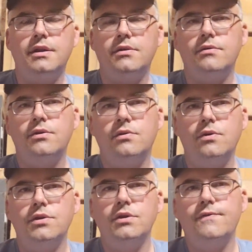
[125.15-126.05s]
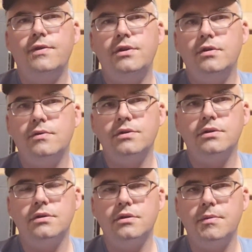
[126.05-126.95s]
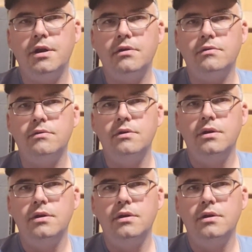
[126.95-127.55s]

I don't know where this video is going to come out,